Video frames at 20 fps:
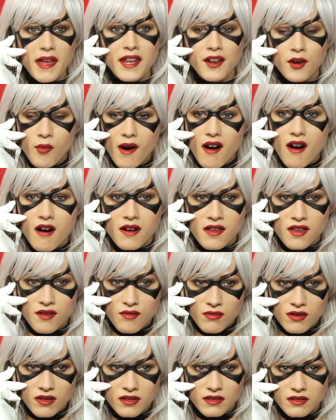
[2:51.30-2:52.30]
Peter, where are
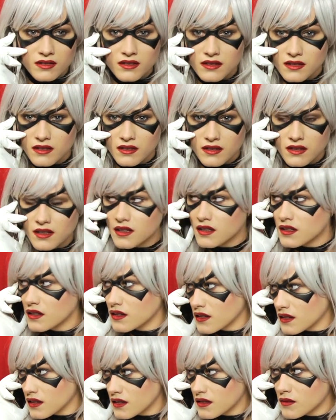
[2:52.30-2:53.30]
you?
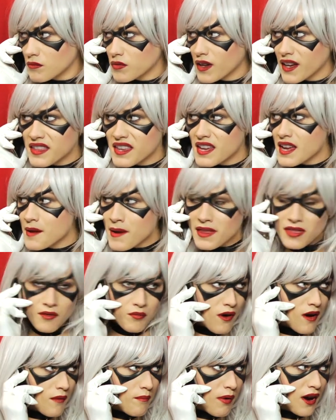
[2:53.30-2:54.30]
Well, I think I'm at the
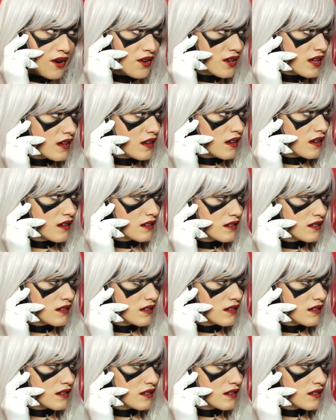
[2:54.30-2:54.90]
wrong party.